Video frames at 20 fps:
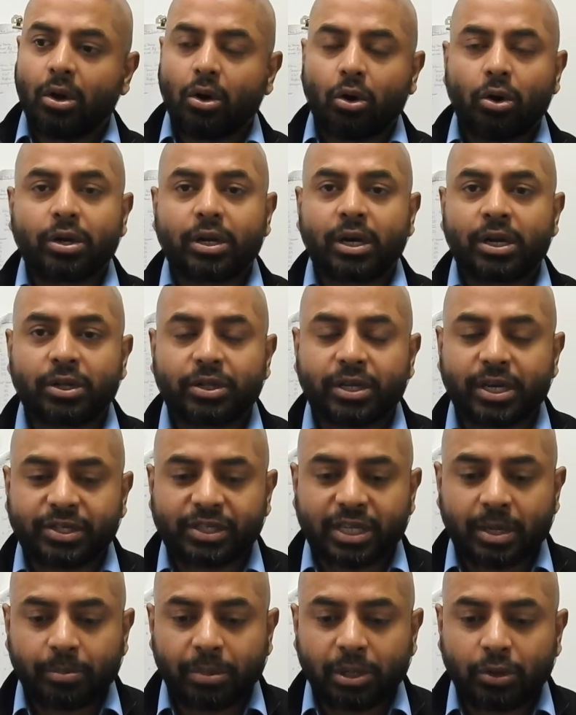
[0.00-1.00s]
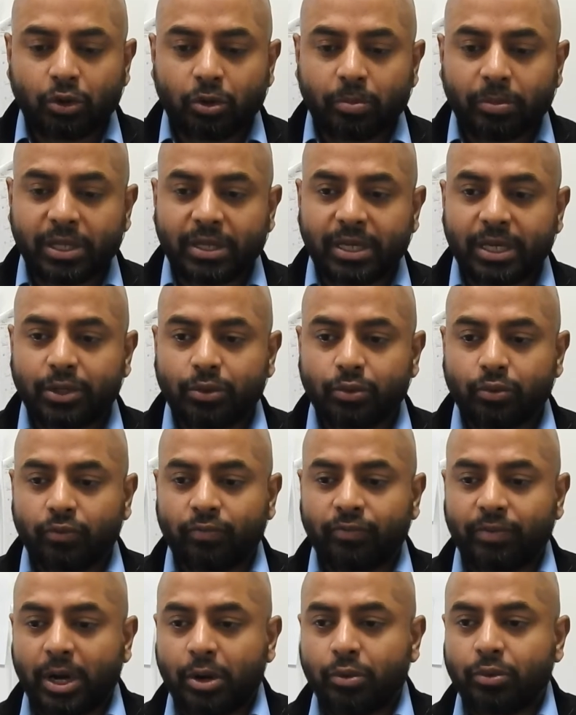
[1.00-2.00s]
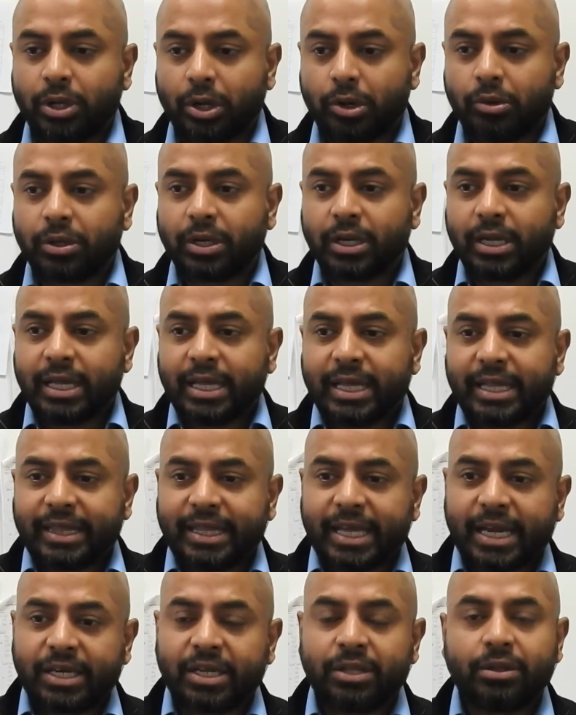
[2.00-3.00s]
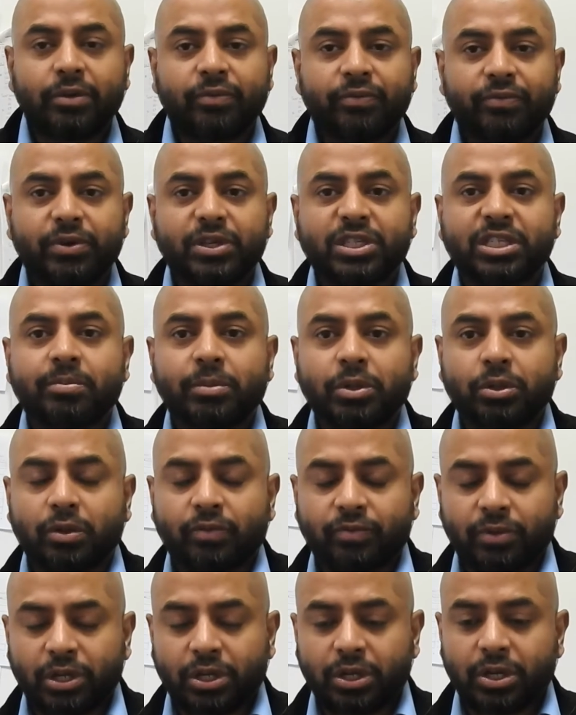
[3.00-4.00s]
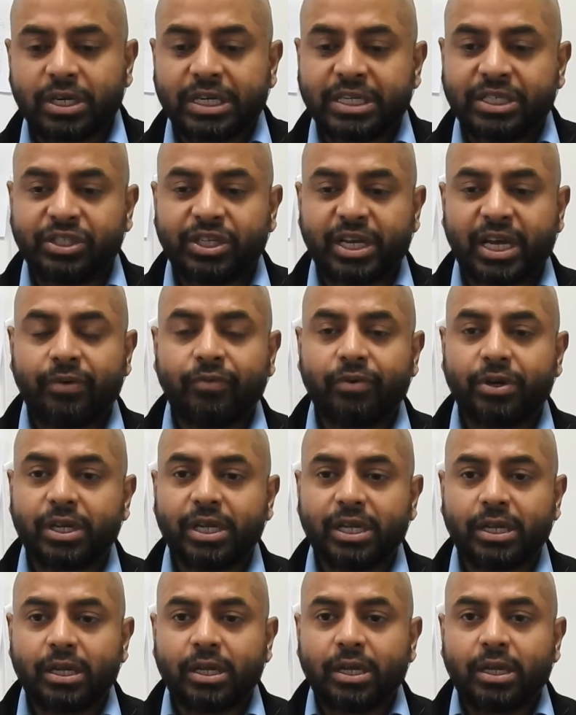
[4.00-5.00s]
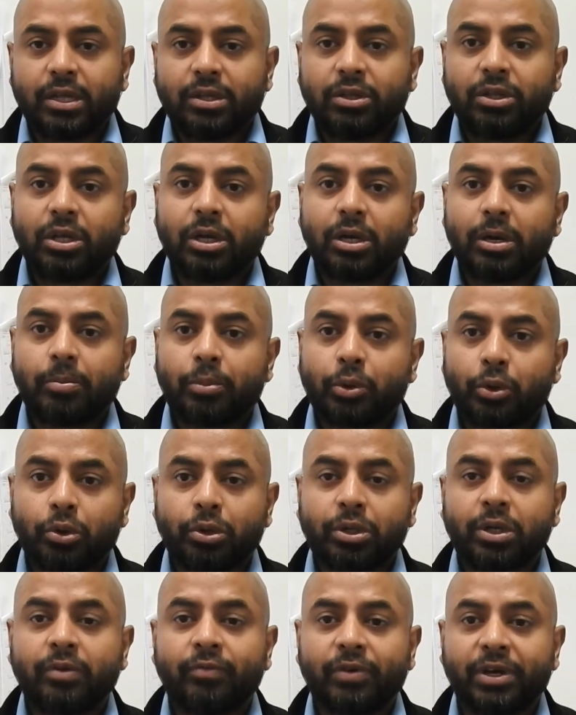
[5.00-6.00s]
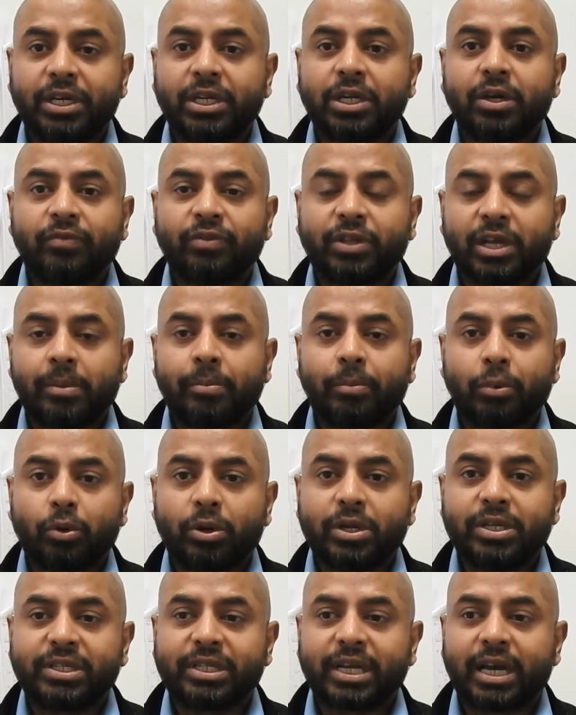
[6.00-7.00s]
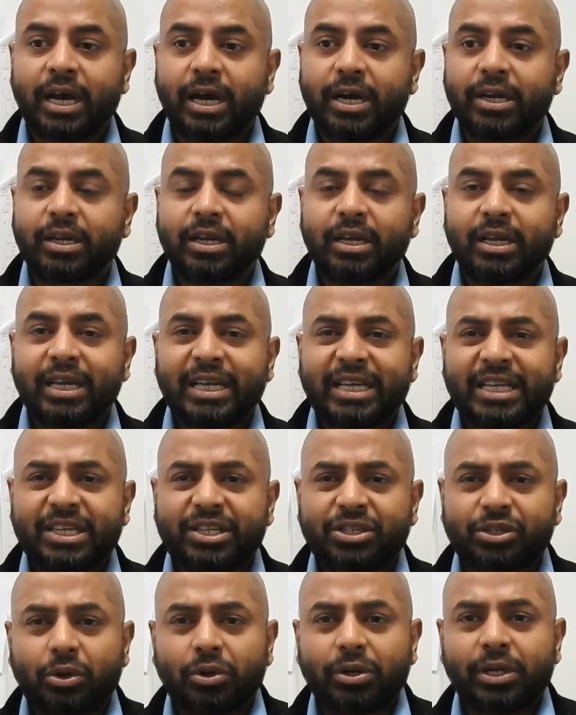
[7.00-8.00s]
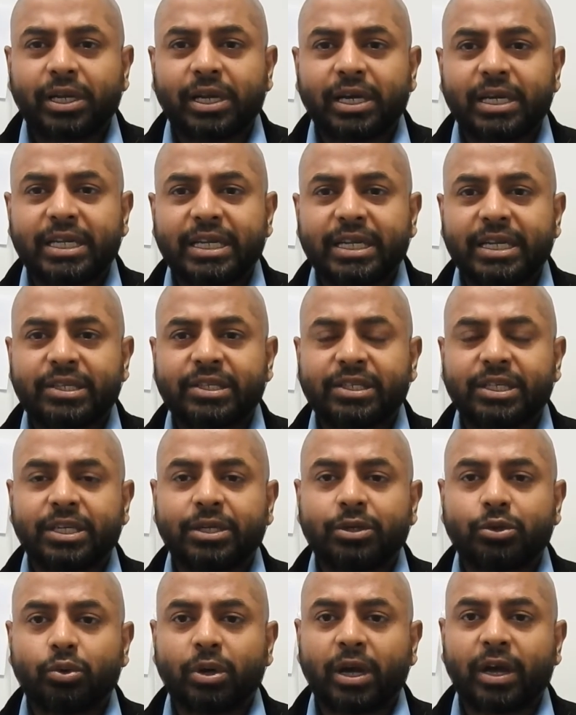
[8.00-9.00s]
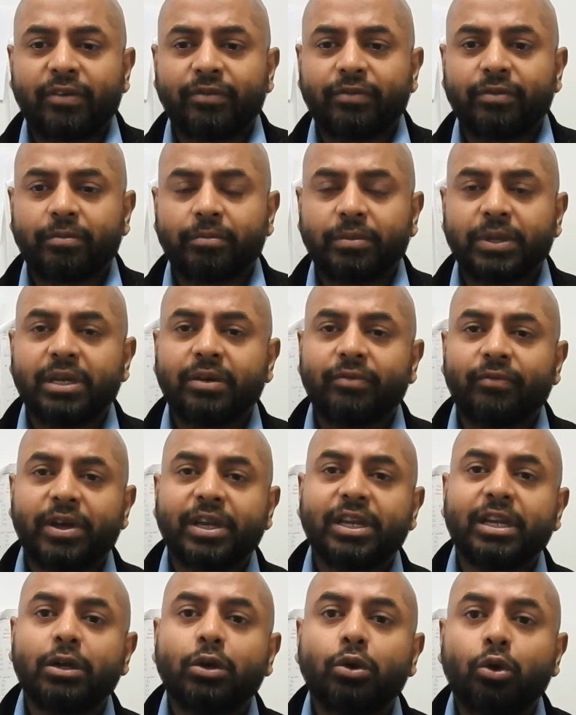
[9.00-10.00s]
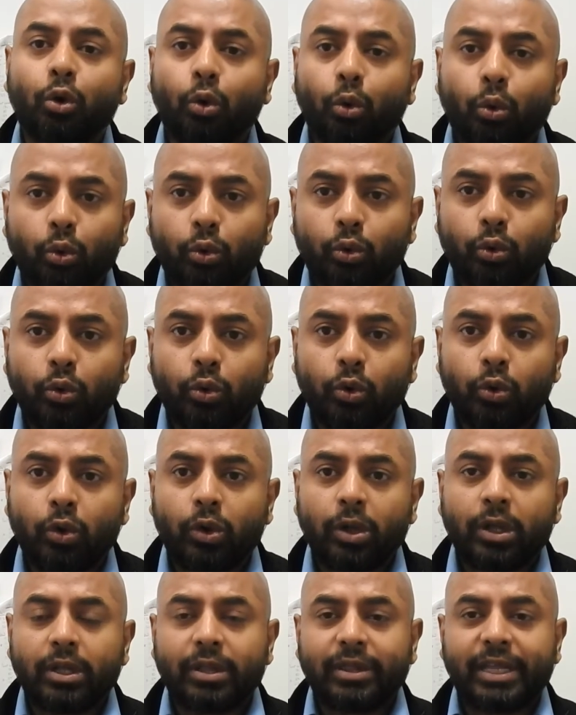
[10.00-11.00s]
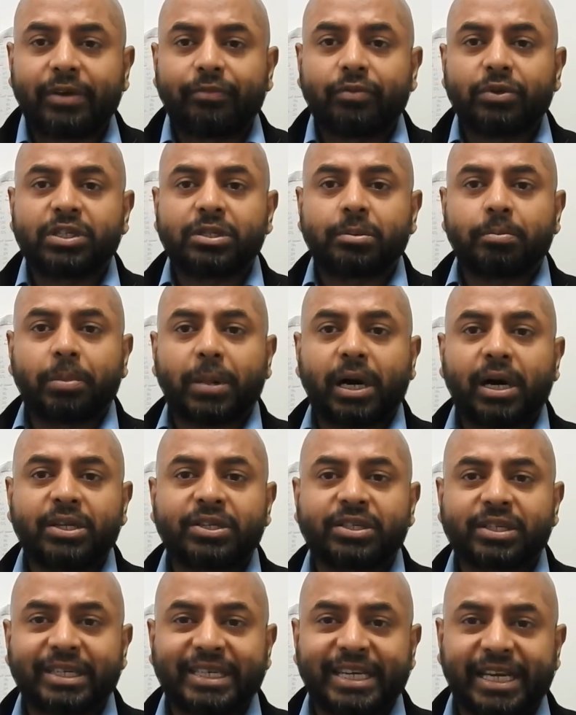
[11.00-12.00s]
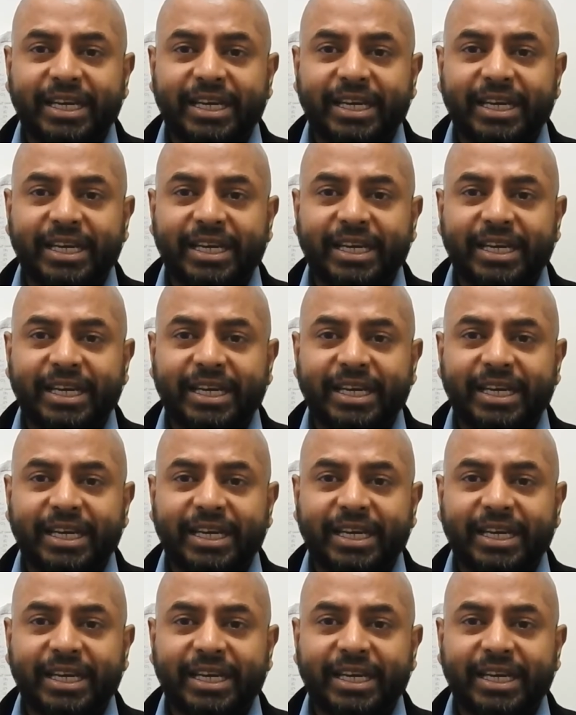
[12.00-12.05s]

Or another example could be that you found out that in the first month of the year, in January, the productivity of the employees are historically seen to have been very low. That was past